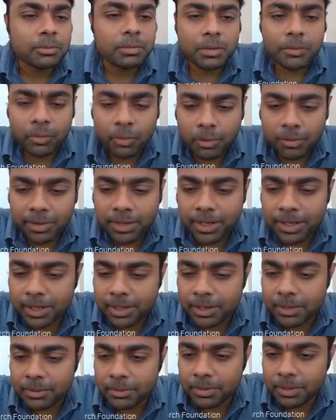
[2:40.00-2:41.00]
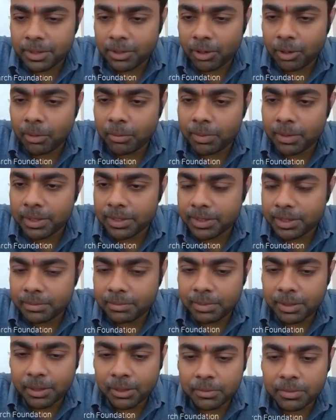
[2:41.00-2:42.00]
Before we get into the
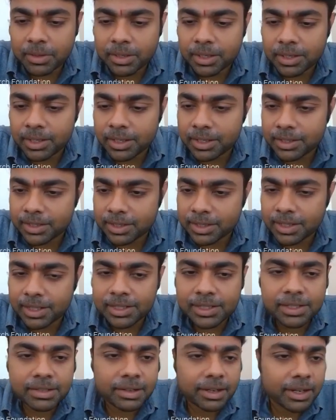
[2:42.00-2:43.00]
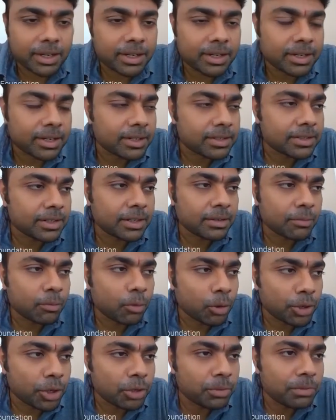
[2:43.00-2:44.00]
operational part of the regulation, let's try and understand
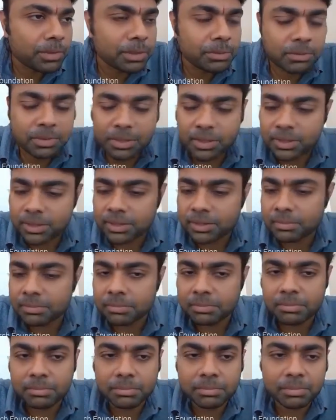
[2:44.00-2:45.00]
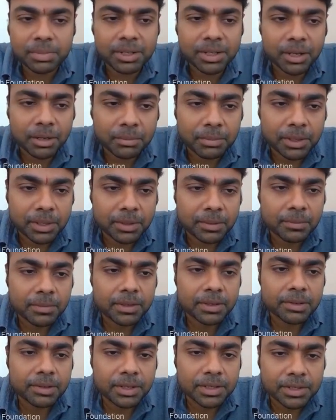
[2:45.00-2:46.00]
what do you mean by the term Benami
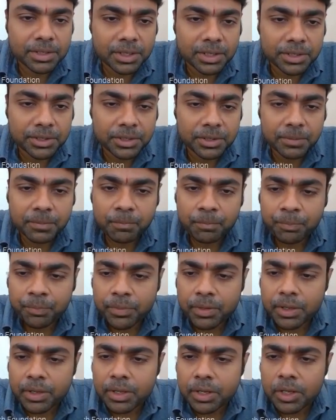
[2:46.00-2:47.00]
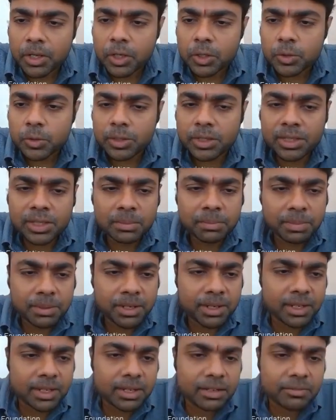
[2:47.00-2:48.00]
transaction. So it
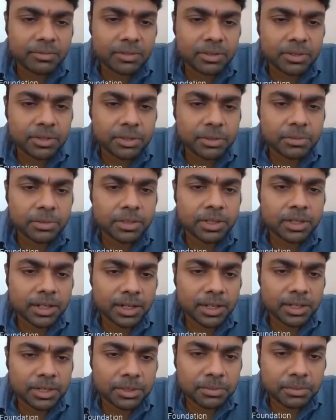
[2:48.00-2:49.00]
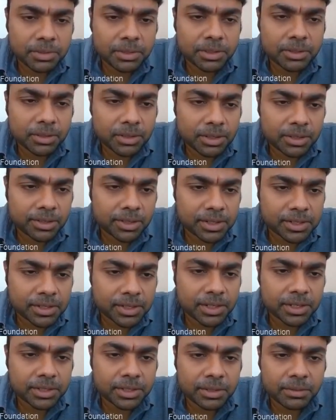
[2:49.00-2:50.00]
typically refers to an arrangement or a
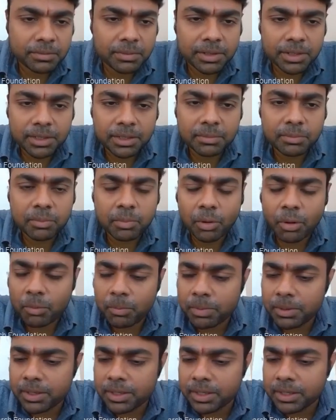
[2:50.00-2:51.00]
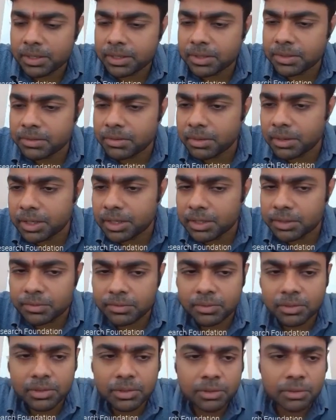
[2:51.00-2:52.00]
transaction where the property is
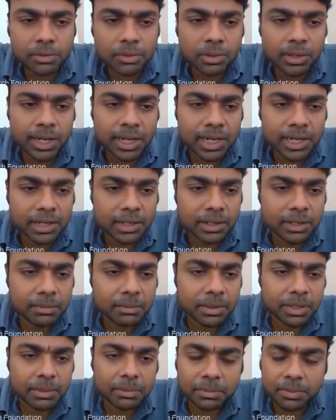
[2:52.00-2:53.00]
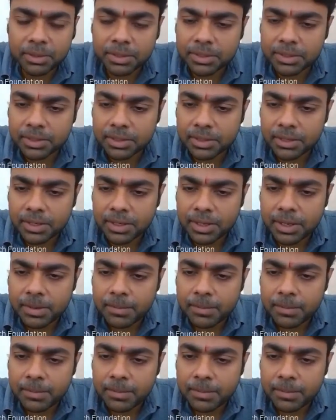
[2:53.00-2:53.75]
transferred to or held by a person,